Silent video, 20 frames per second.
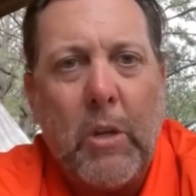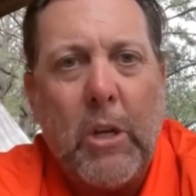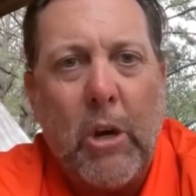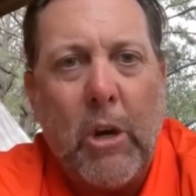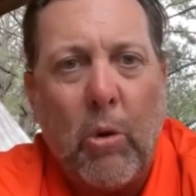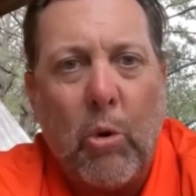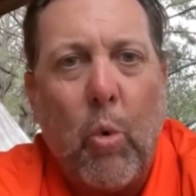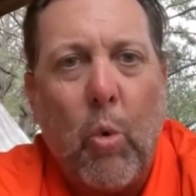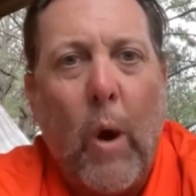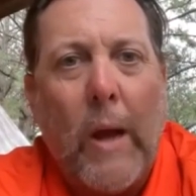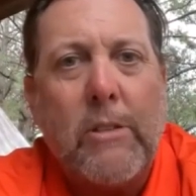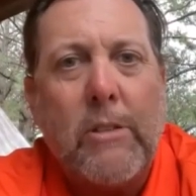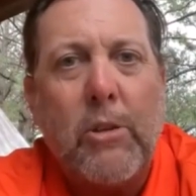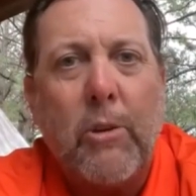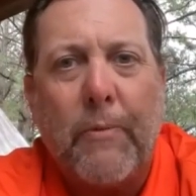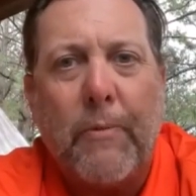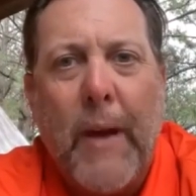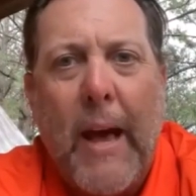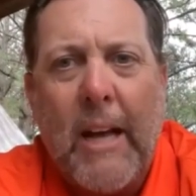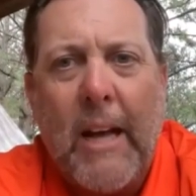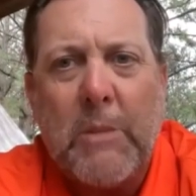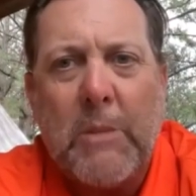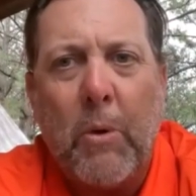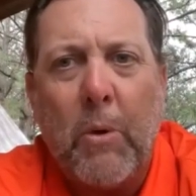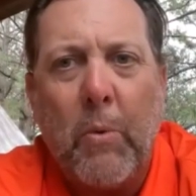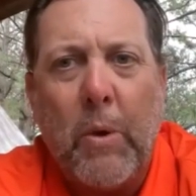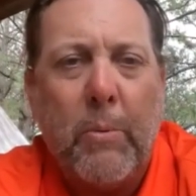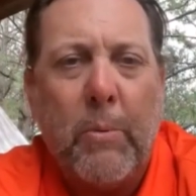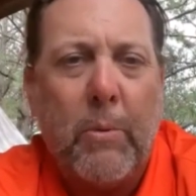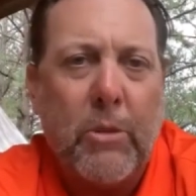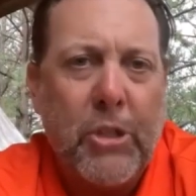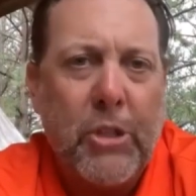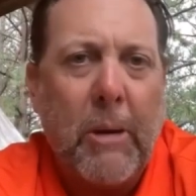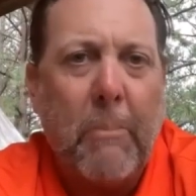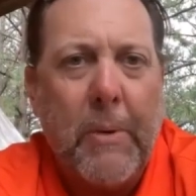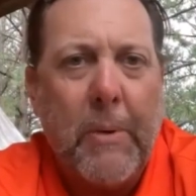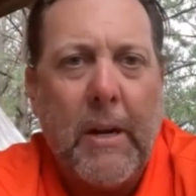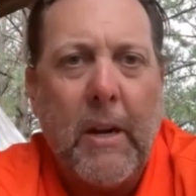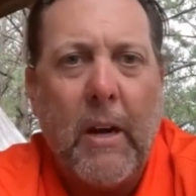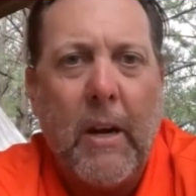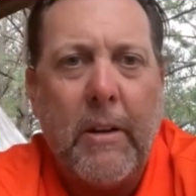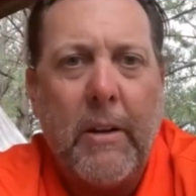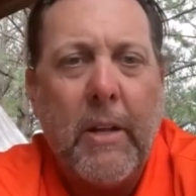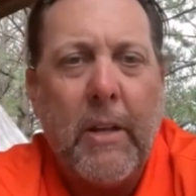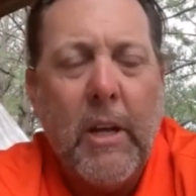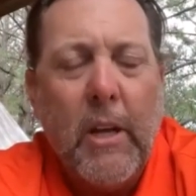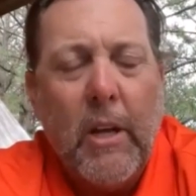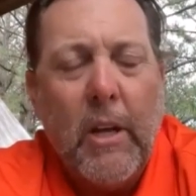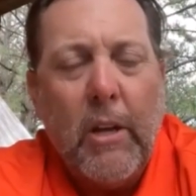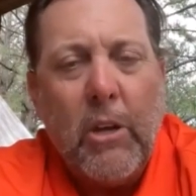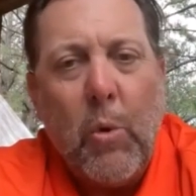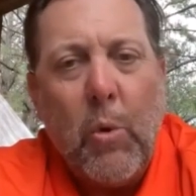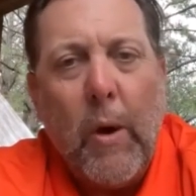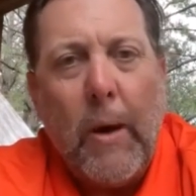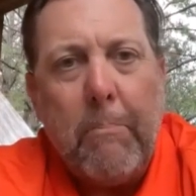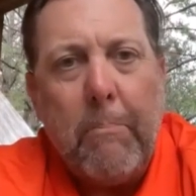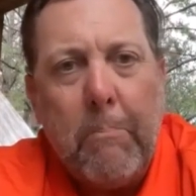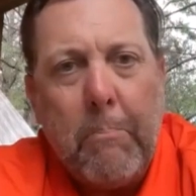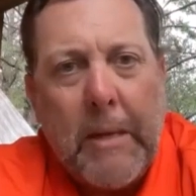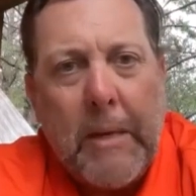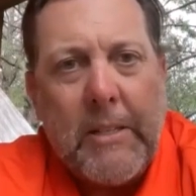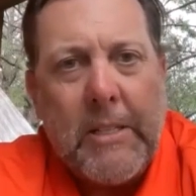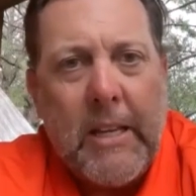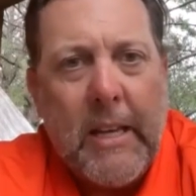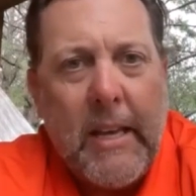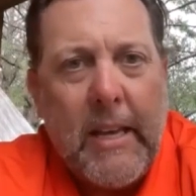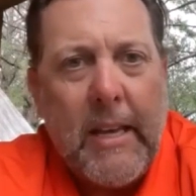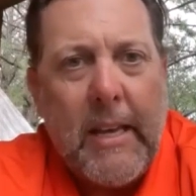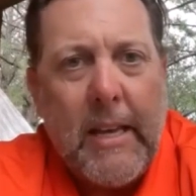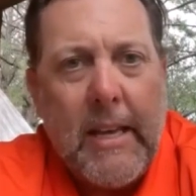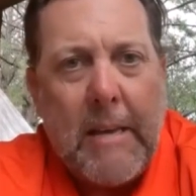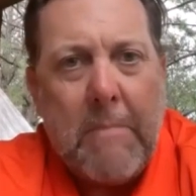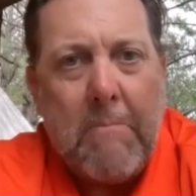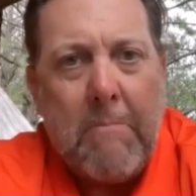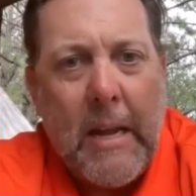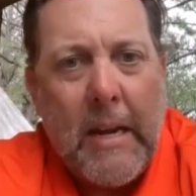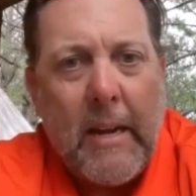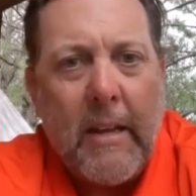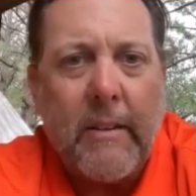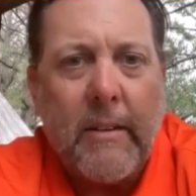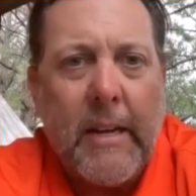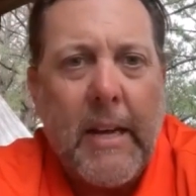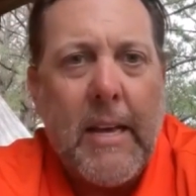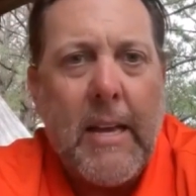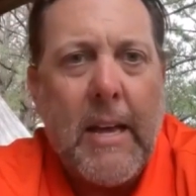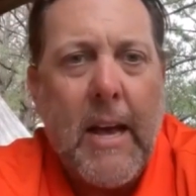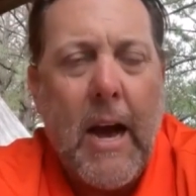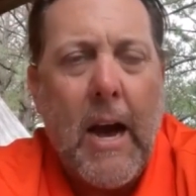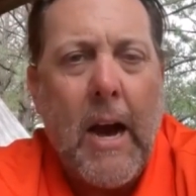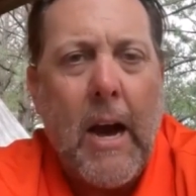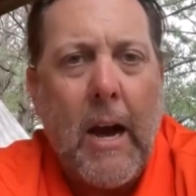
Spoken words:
you know, quite so fast, but we will jump in on UMBC immediately,